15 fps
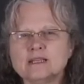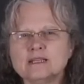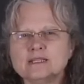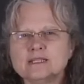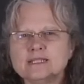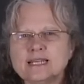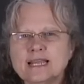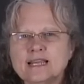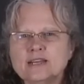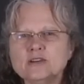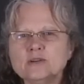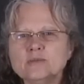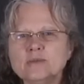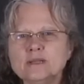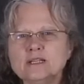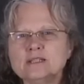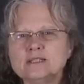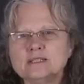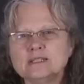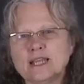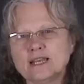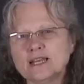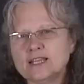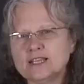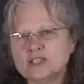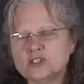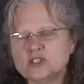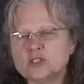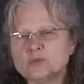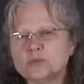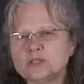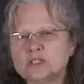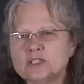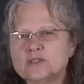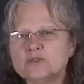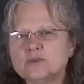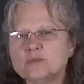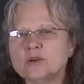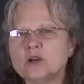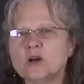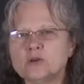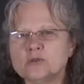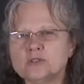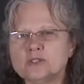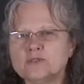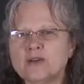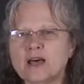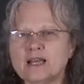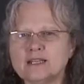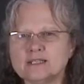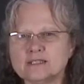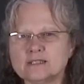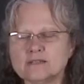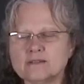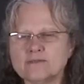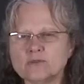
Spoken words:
Standard means data is just printed from your host device.